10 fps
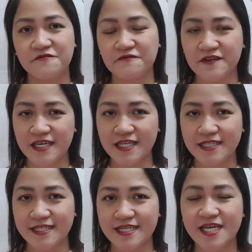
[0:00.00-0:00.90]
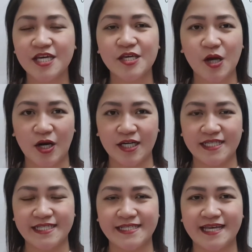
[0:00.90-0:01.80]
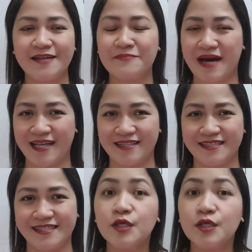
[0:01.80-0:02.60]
feet, yards, and miles.